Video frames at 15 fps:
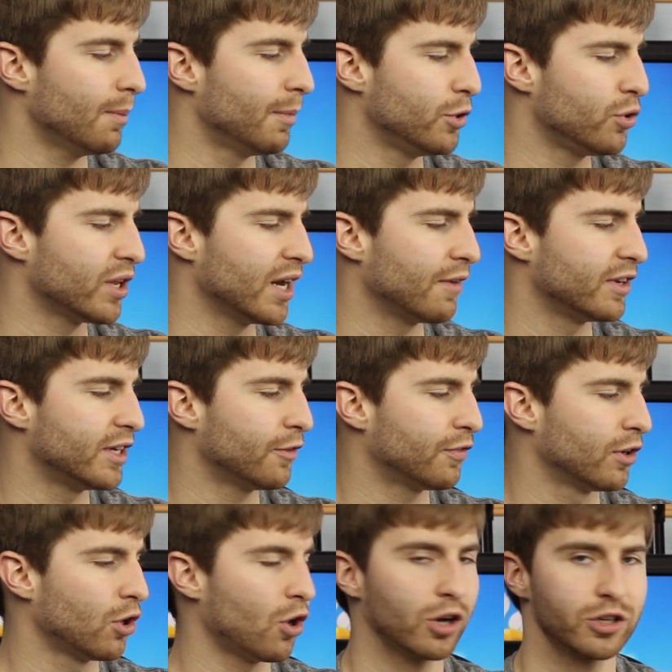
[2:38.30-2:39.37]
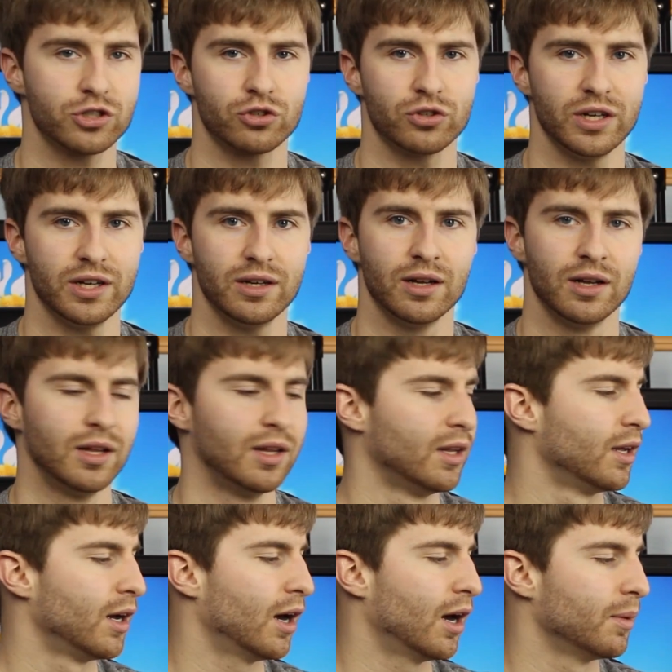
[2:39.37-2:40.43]
But you can have the different lock screen
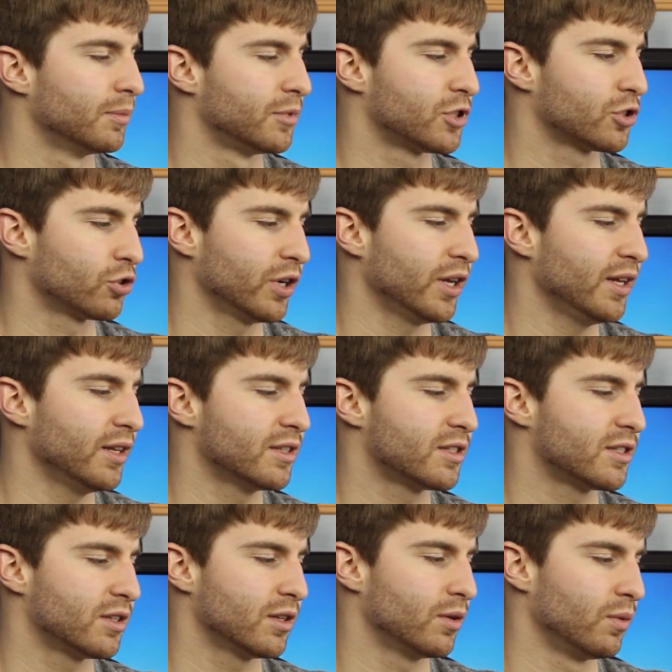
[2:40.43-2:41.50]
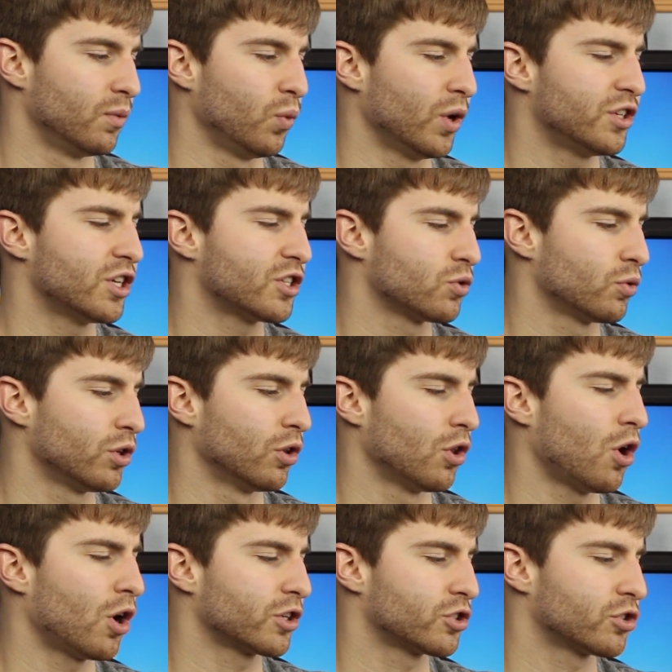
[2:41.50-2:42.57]
um, screens and widgets on your
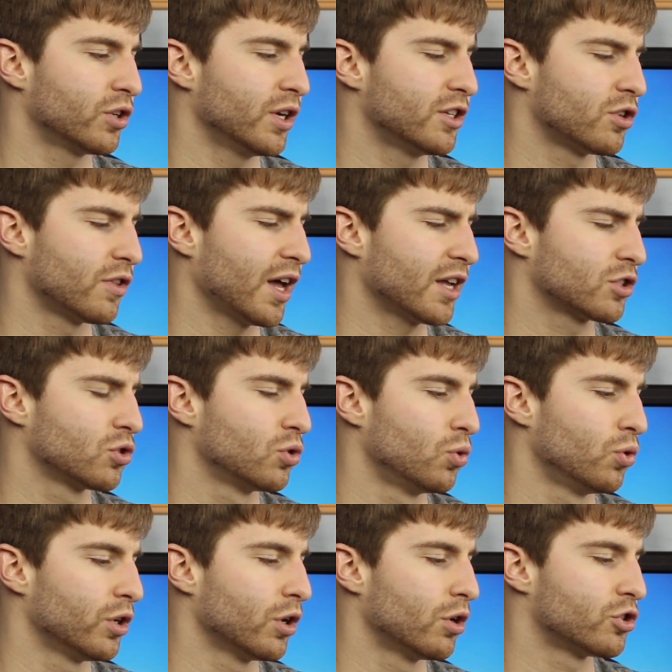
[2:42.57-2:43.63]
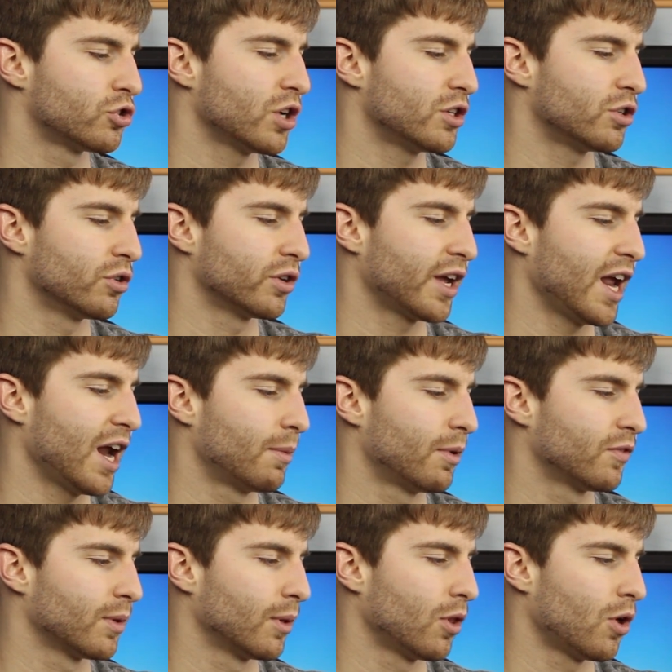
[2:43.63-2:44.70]
lock screen, so that's cool. You can go straight to your
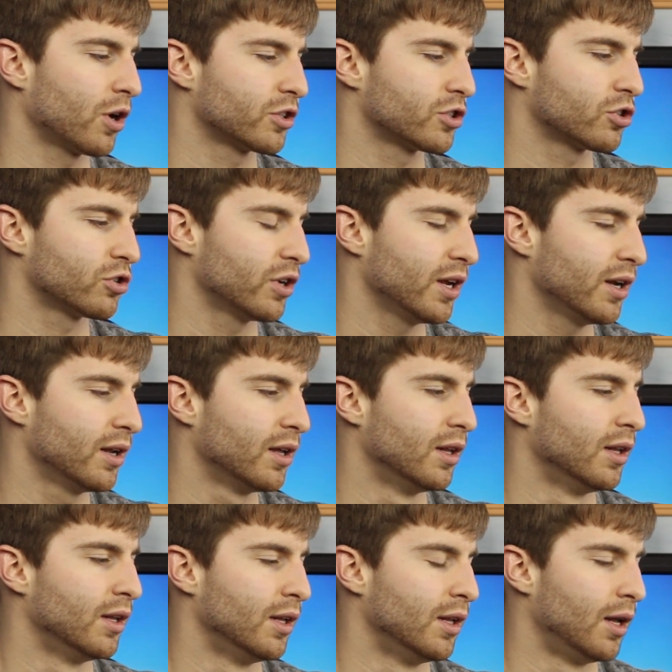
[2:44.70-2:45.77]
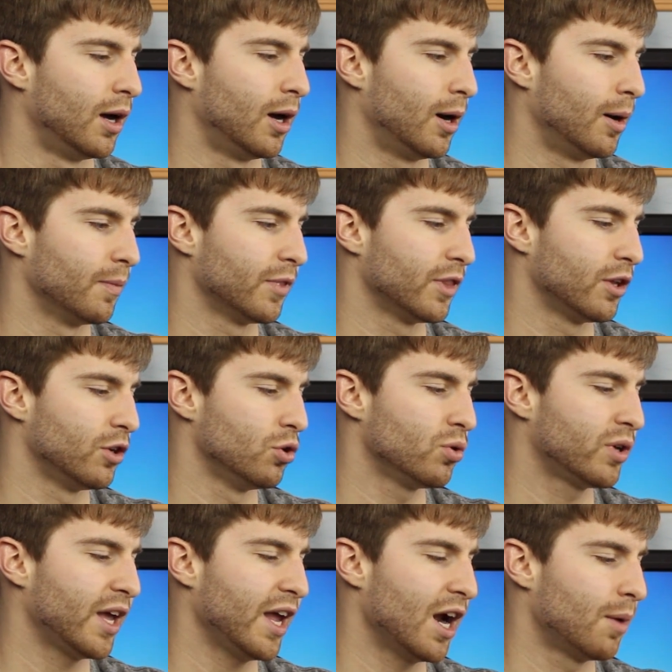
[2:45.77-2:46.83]
camera from the lock screen. Um, the
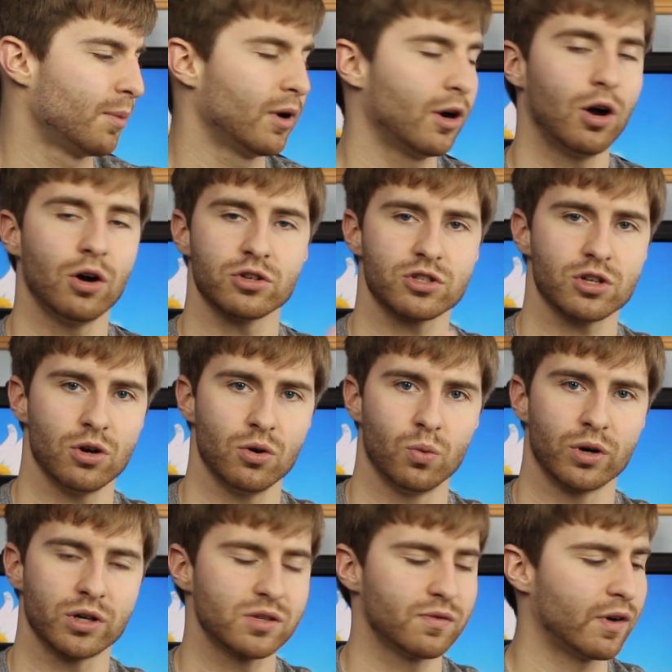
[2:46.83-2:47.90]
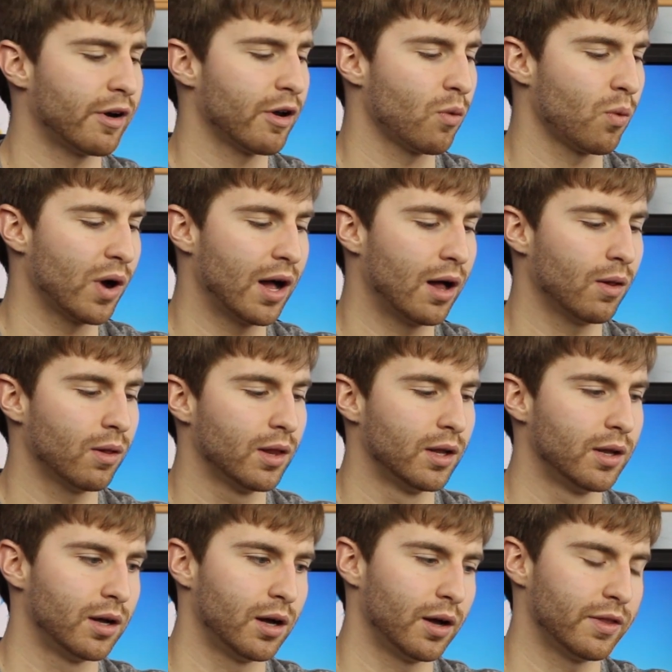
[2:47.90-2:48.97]
new camera also works very well.
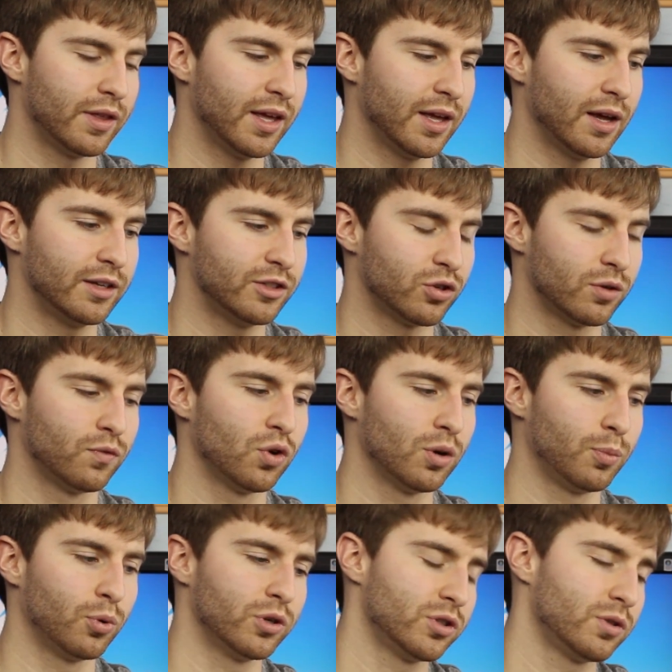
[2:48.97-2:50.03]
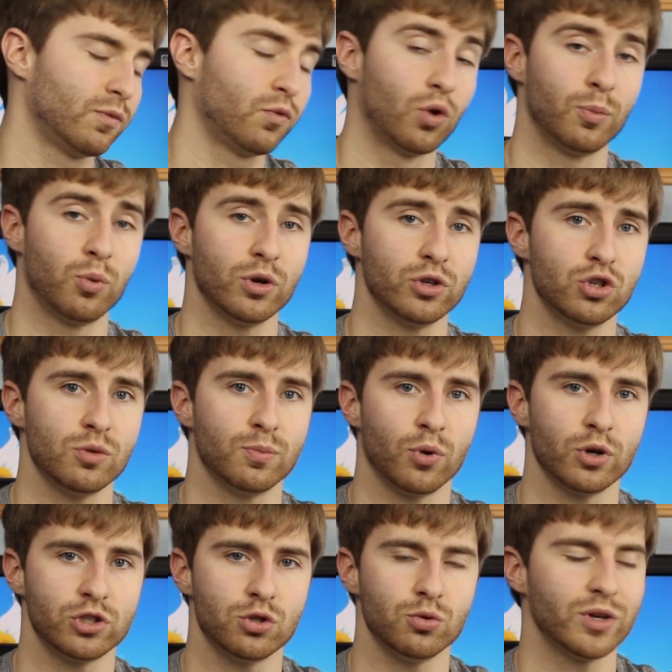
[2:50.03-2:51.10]
Uh, the Android four point two
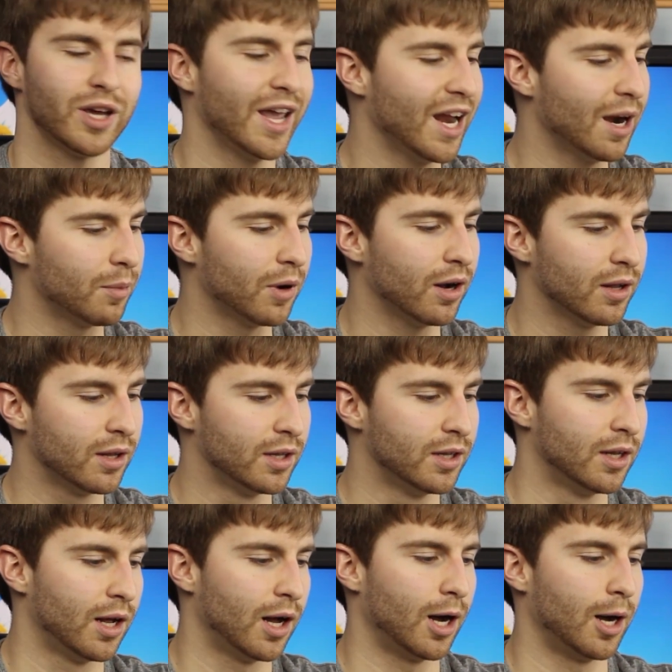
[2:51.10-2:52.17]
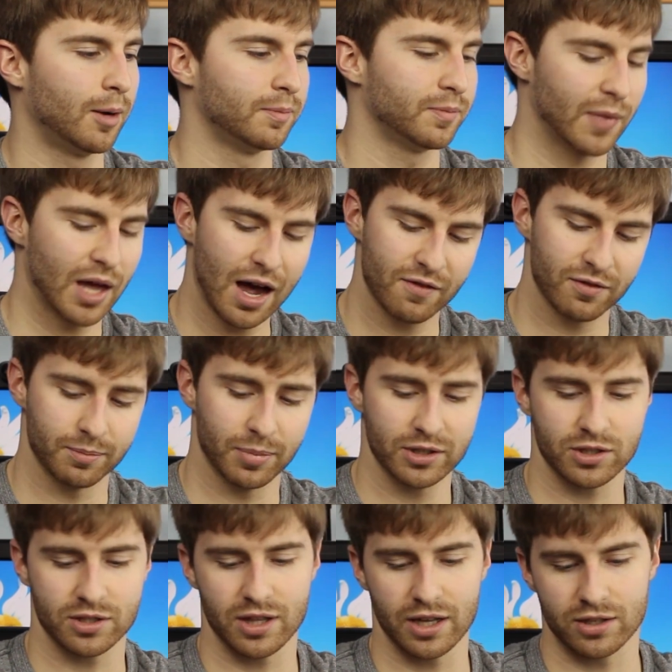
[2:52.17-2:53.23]
point two camera. Um, I have a
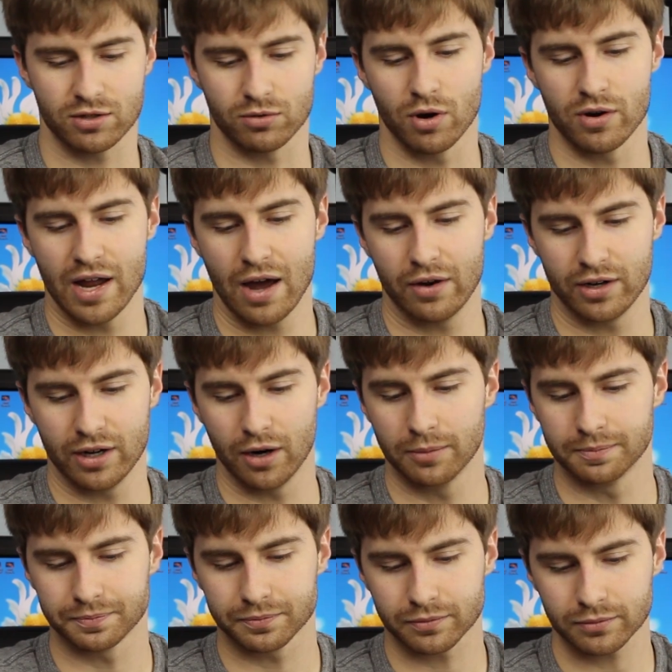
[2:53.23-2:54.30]
bunch of things that are down here.